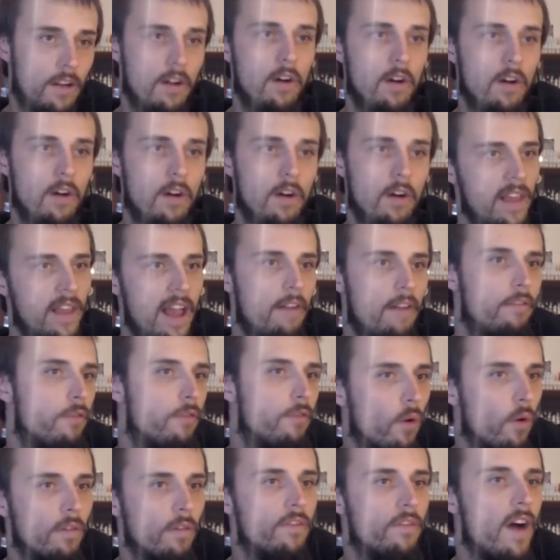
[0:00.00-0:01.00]
know, you only have
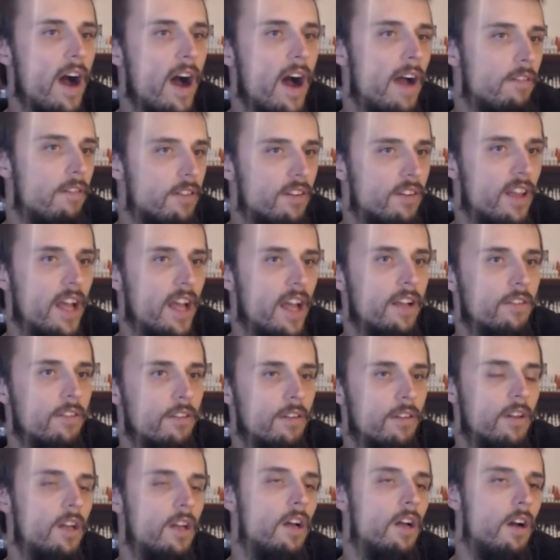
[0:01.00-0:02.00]
4, 5,
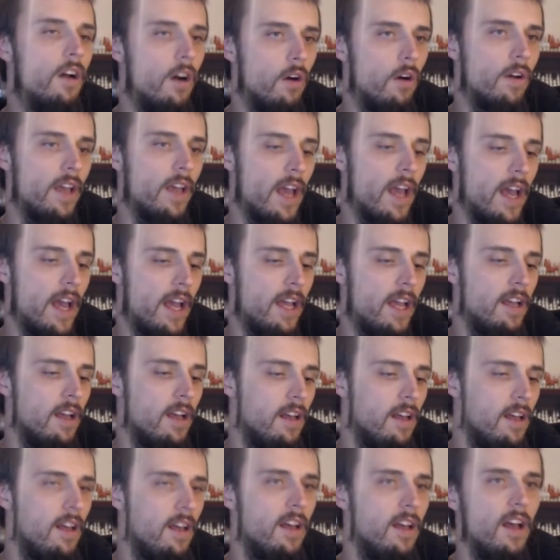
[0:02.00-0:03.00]
6.
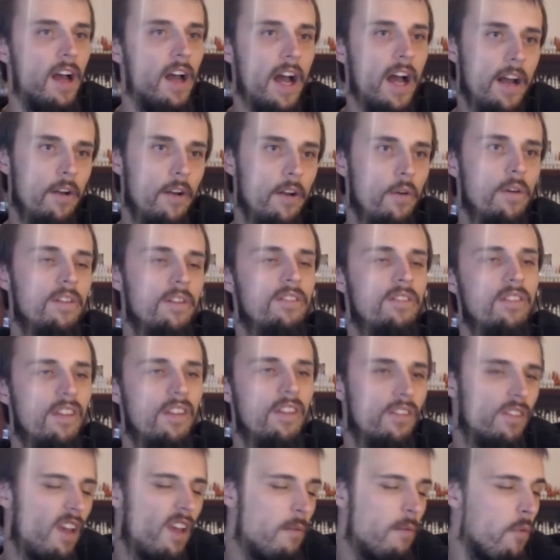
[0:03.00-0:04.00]
Okay, I noticed
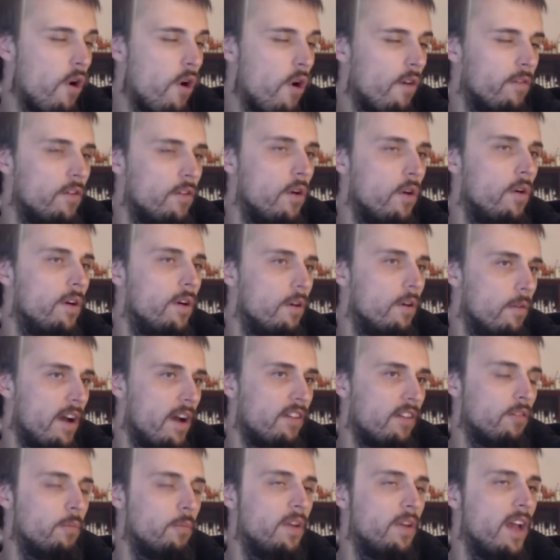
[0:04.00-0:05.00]
this same off note in a
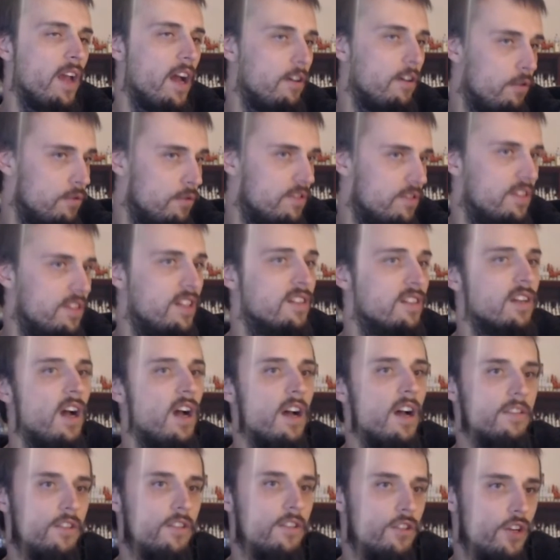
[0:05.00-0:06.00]
recipe I used this
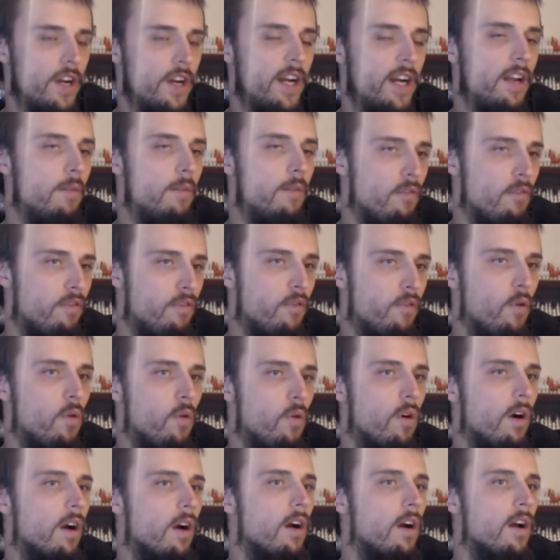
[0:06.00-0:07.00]
concentrate in
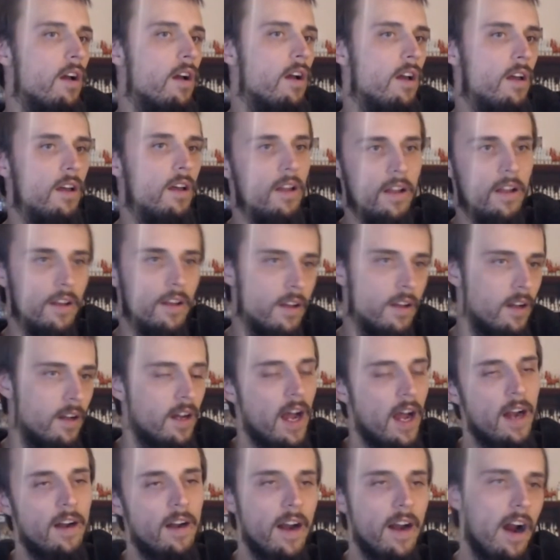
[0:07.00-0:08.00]
before. You can
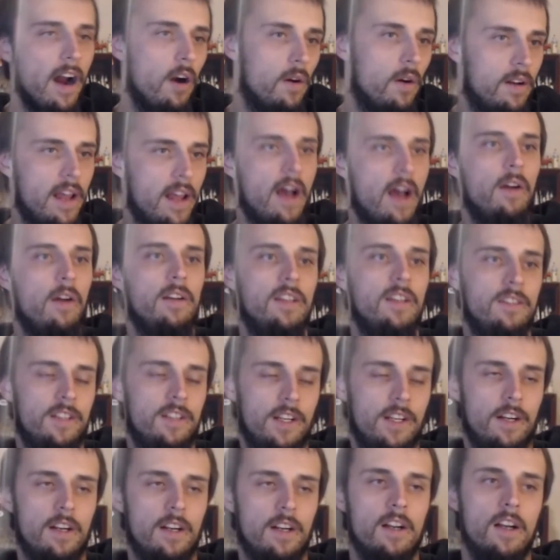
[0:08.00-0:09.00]
kind of narrow it down
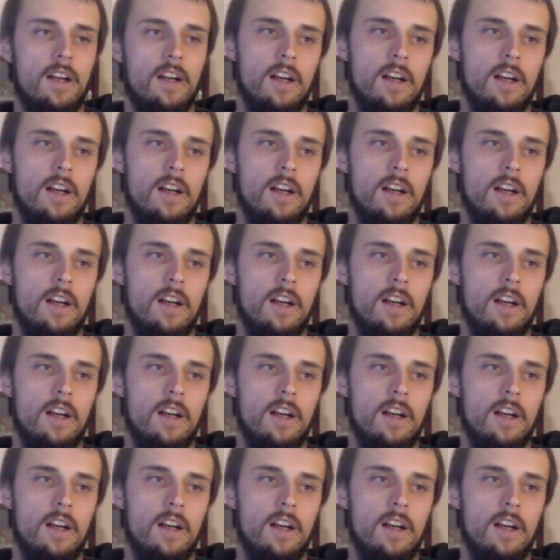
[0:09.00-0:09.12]
easier.